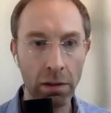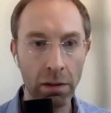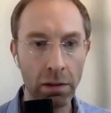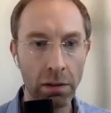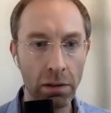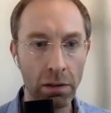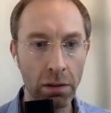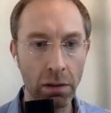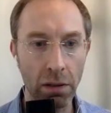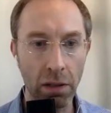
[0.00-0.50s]

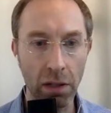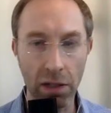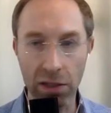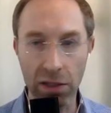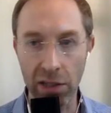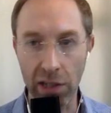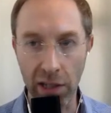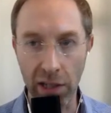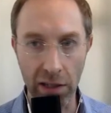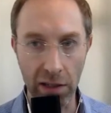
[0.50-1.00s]
hold on a
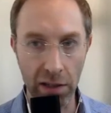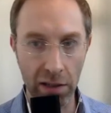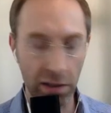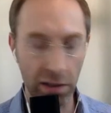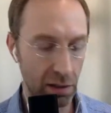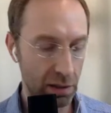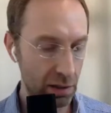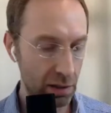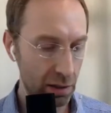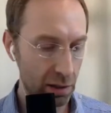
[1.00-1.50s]
second.
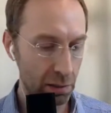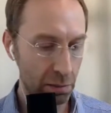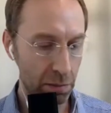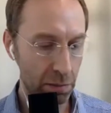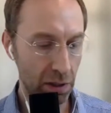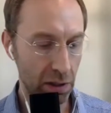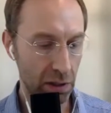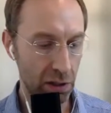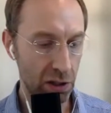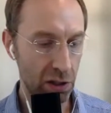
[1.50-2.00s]
I'm
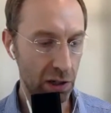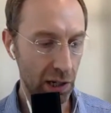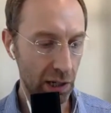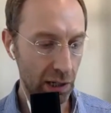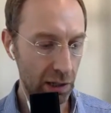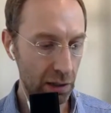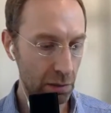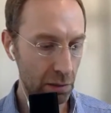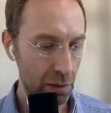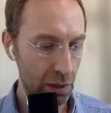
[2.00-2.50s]
being
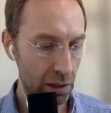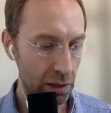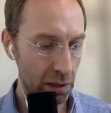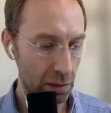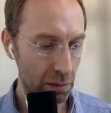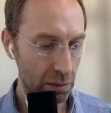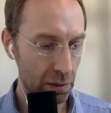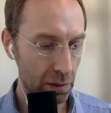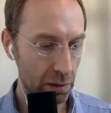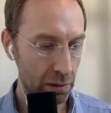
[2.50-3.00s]
distracted by
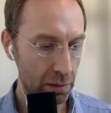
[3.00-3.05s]
something.